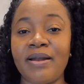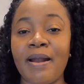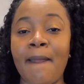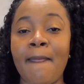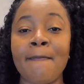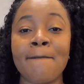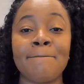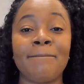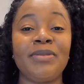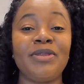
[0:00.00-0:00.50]

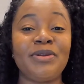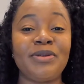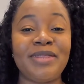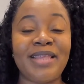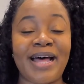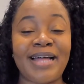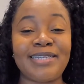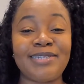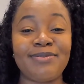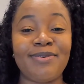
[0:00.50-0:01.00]
So that's
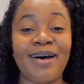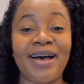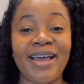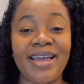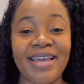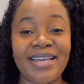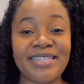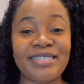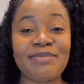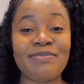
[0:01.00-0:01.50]
why it's
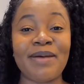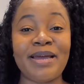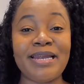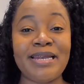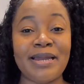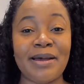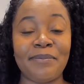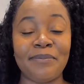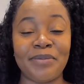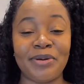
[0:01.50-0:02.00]
my
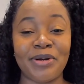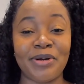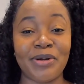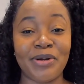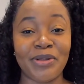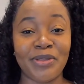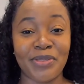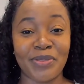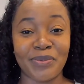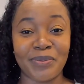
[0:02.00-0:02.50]
number
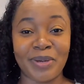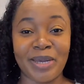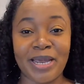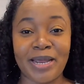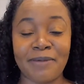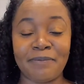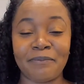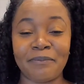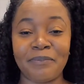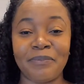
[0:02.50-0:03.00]
3.
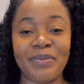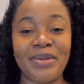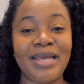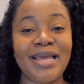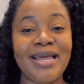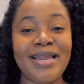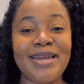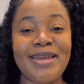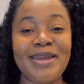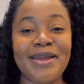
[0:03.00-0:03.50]

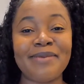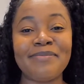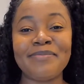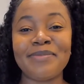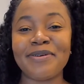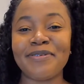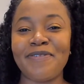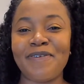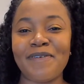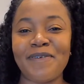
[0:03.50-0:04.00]
Number
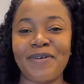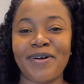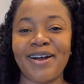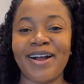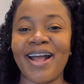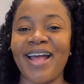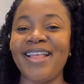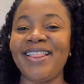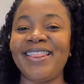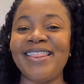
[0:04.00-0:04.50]
4, and
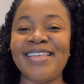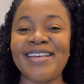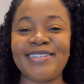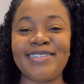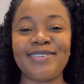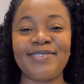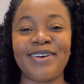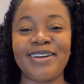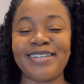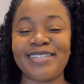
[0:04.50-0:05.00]
this
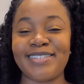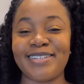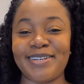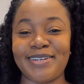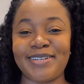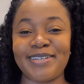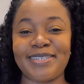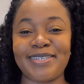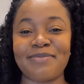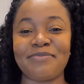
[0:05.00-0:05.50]
one's going to
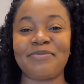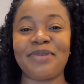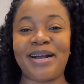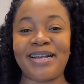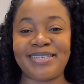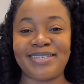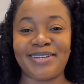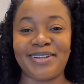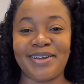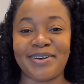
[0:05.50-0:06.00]
surprise a lot
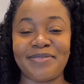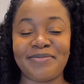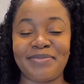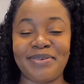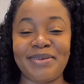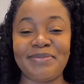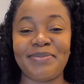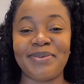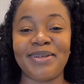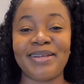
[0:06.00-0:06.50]
of people,
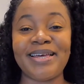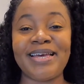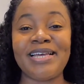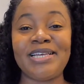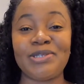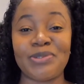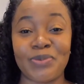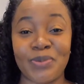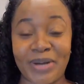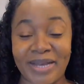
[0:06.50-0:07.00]
is
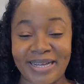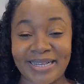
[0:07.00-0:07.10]
Wix.